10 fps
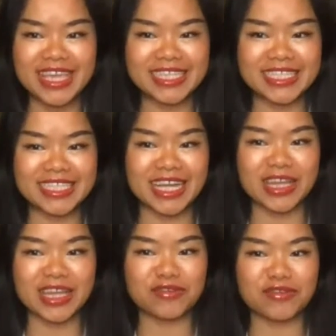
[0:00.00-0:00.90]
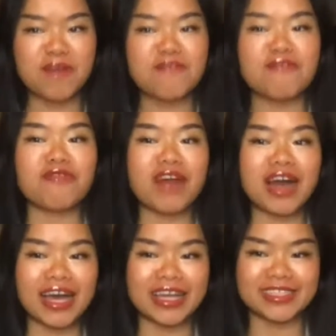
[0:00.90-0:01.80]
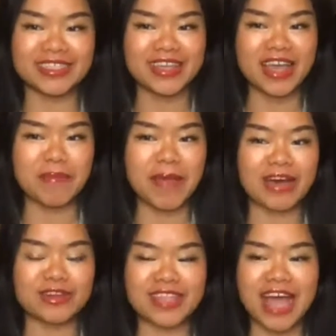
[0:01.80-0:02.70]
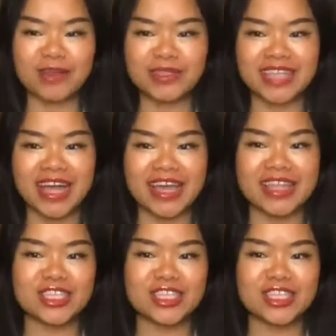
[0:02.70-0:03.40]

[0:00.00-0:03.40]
instead of fight about the outside,